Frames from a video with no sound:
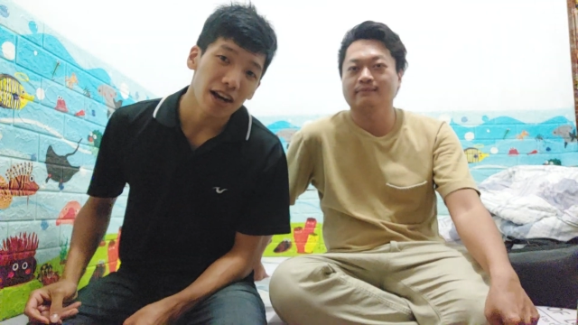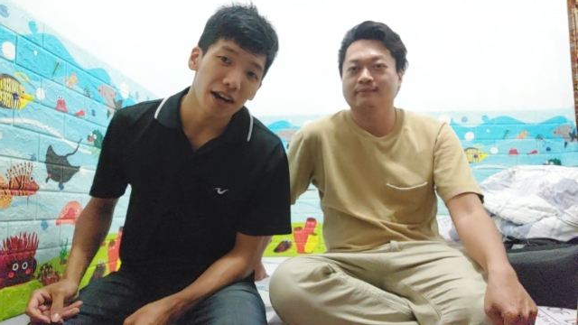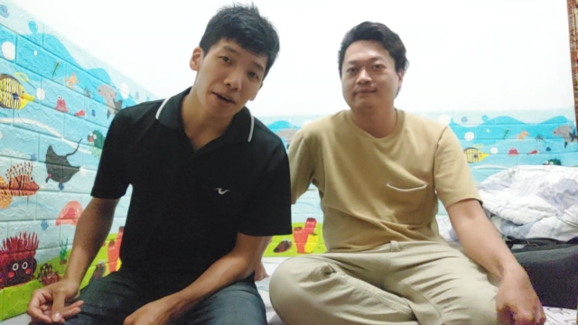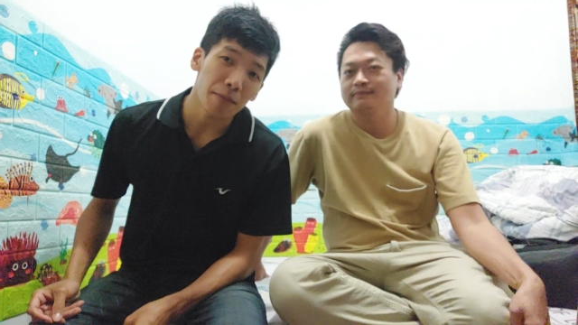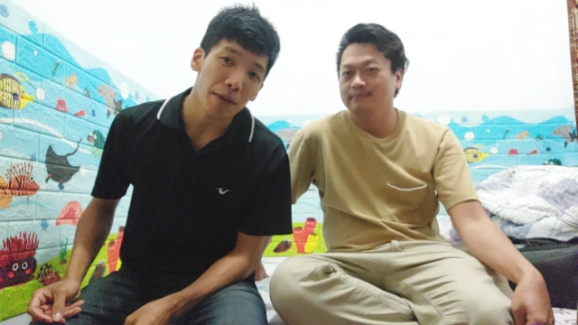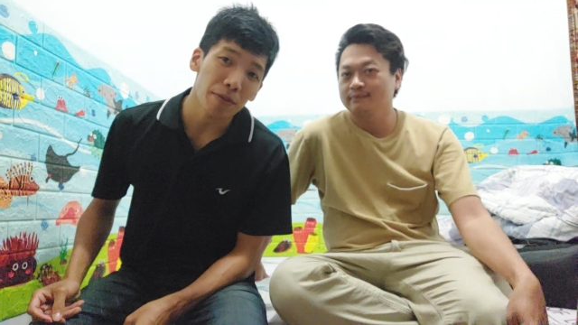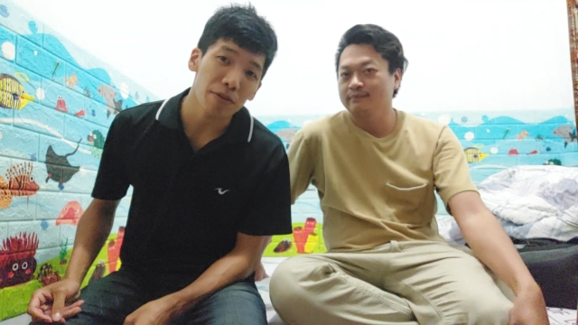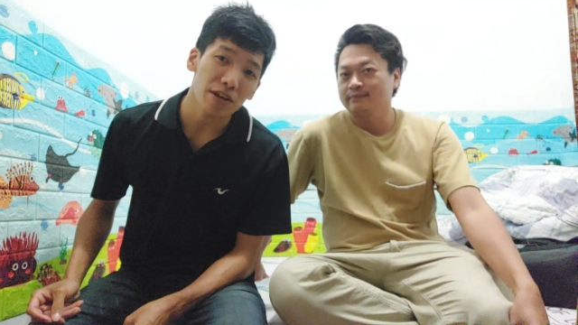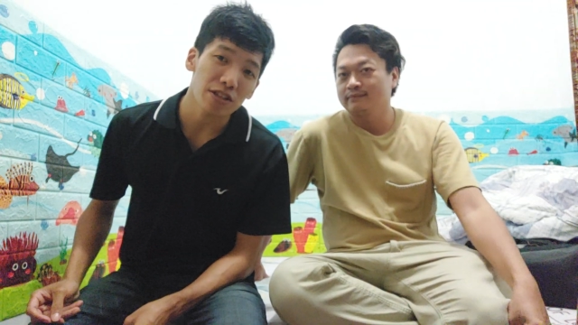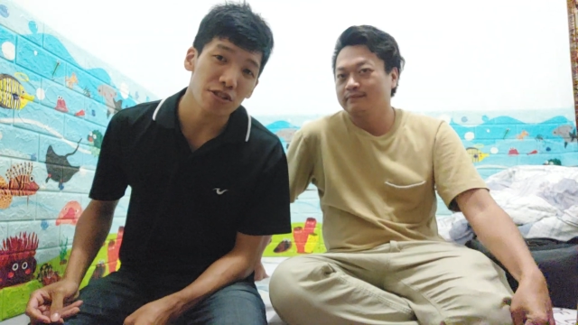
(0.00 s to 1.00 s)
Speaker 1: uh, maybe
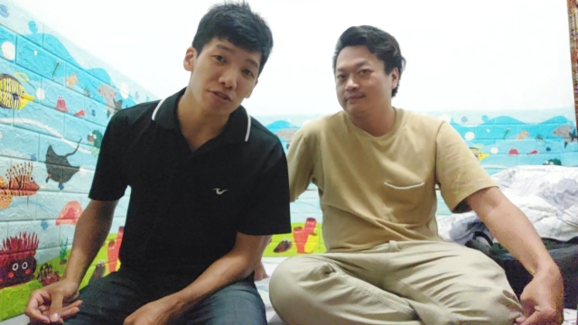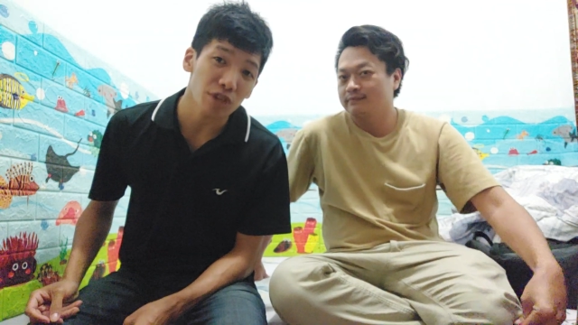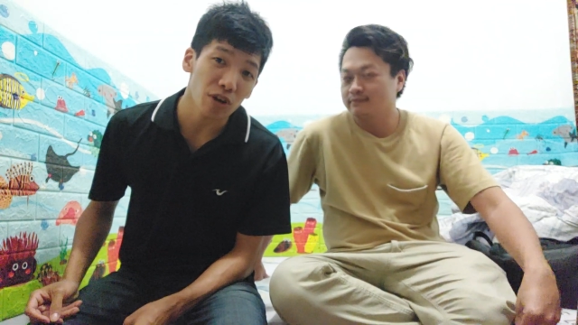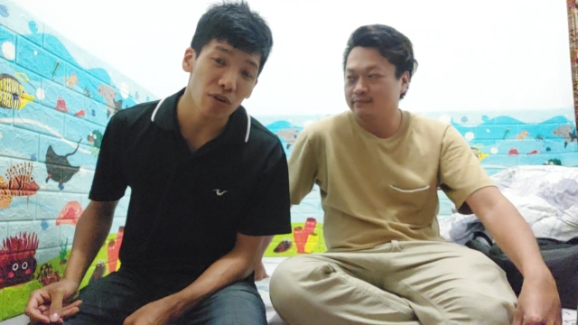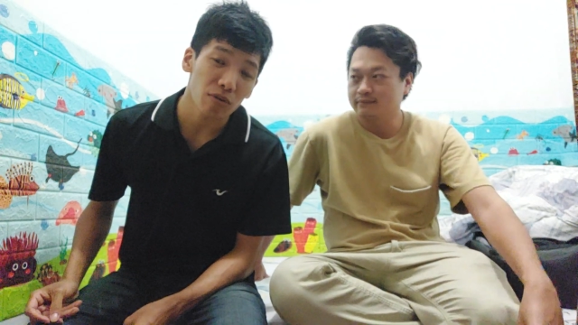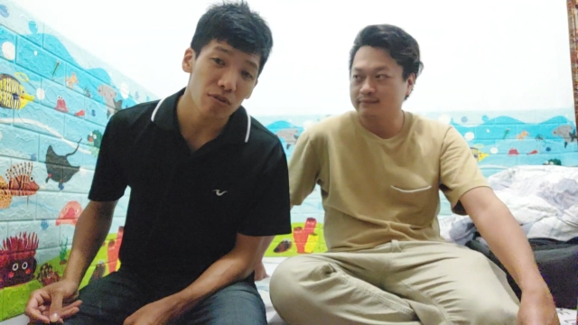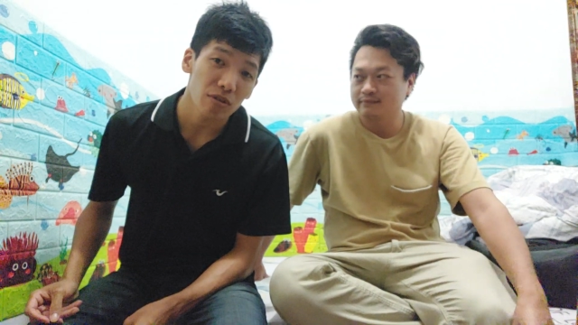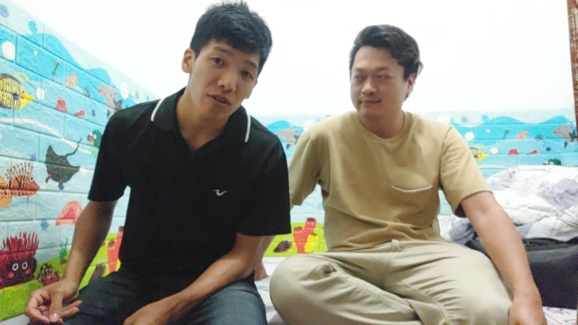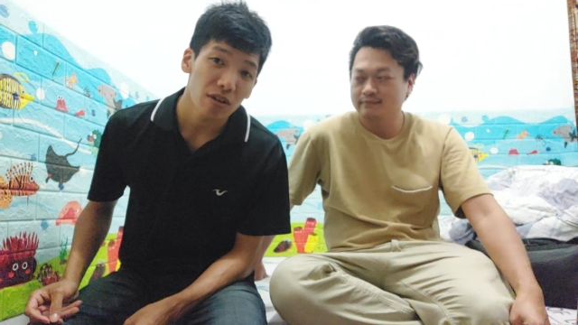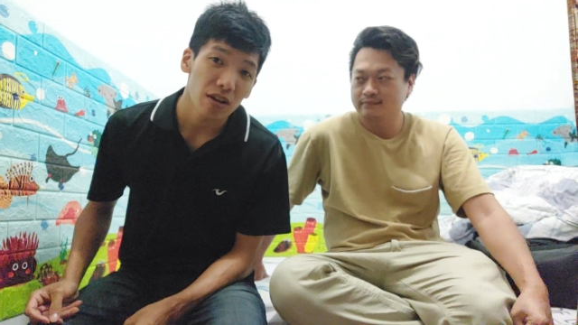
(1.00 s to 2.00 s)
you guys don't know,
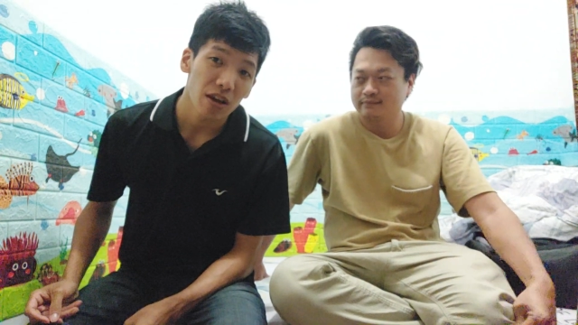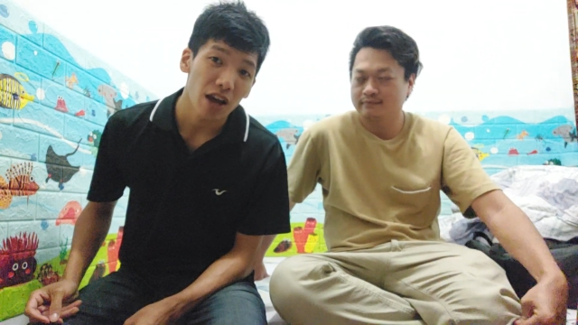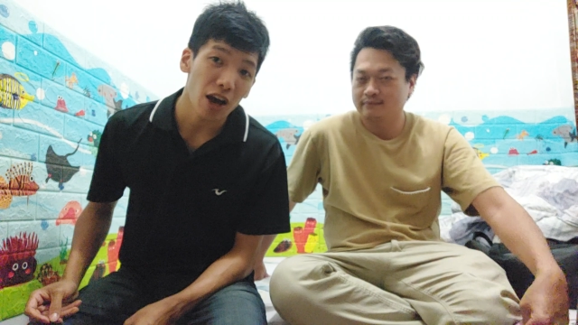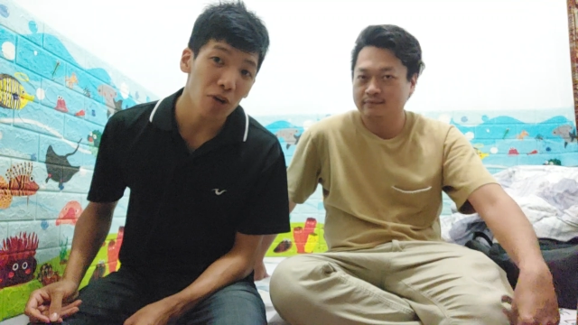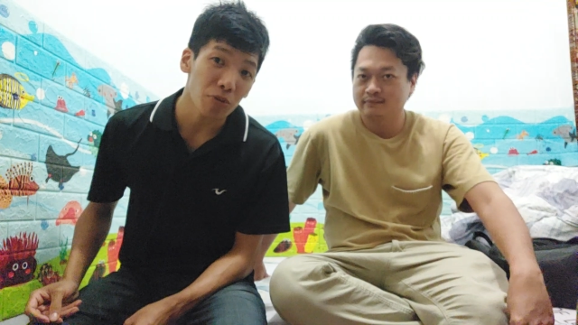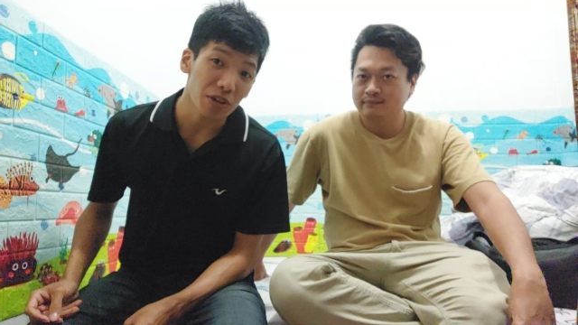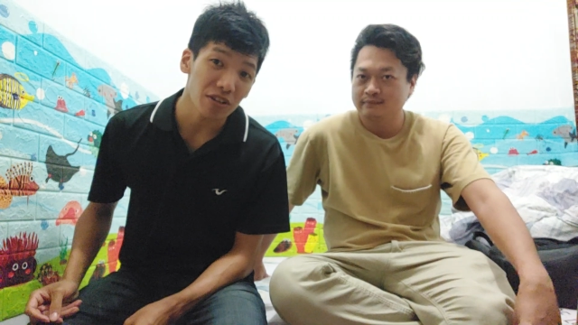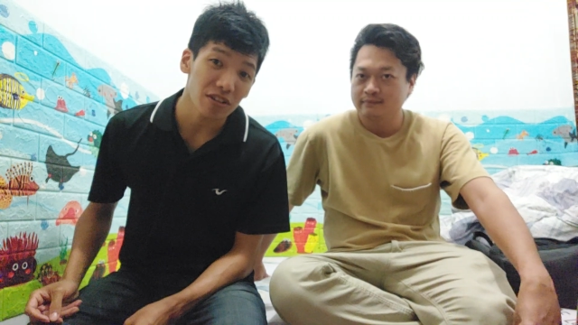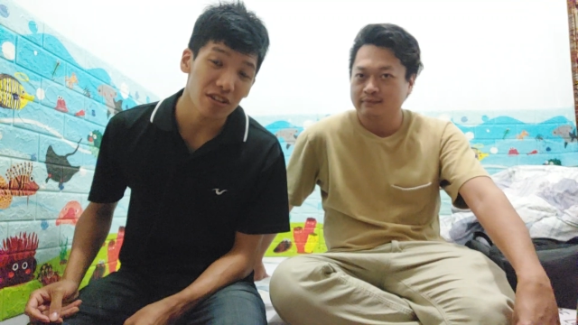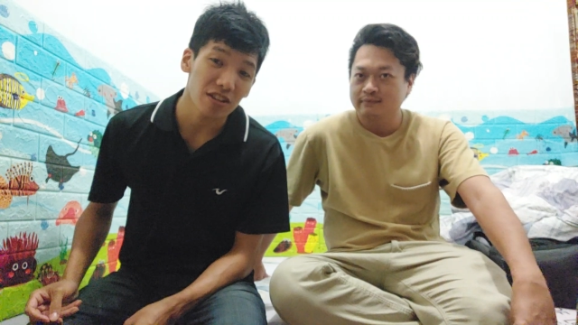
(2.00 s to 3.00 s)

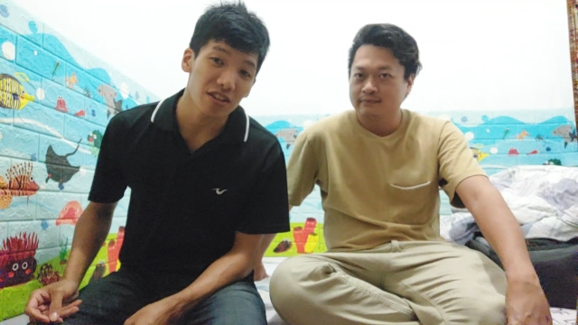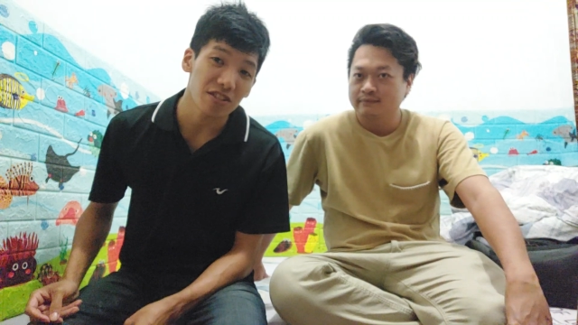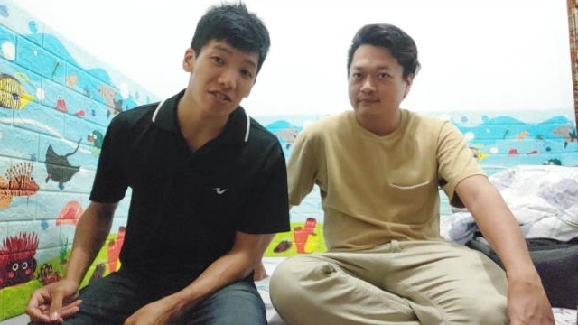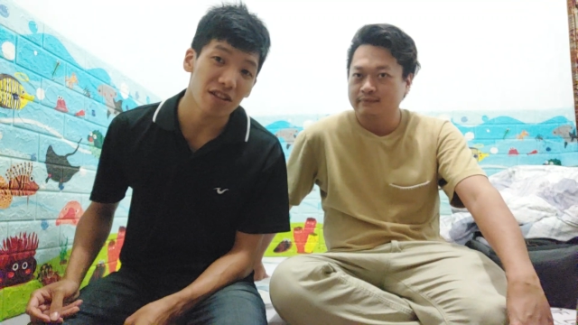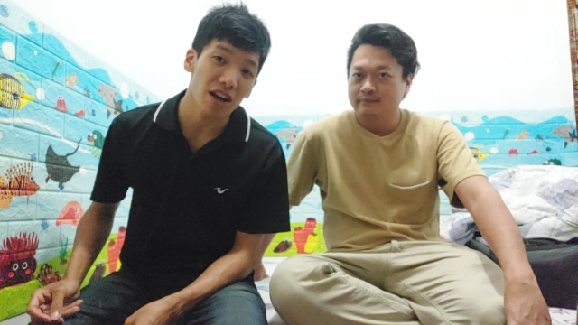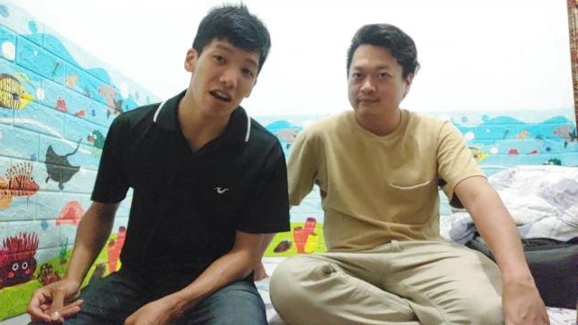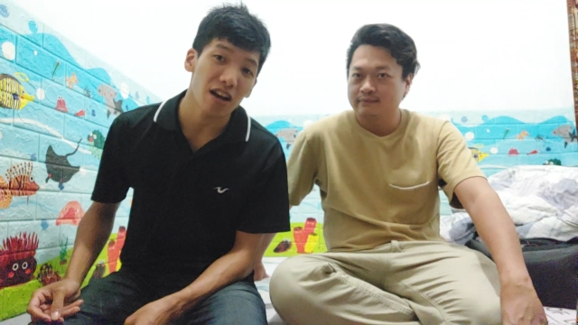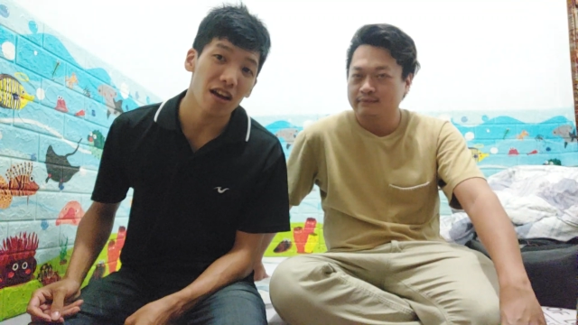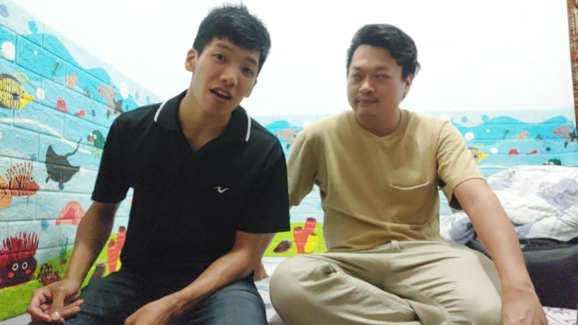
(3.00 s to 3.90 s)
Alwin is not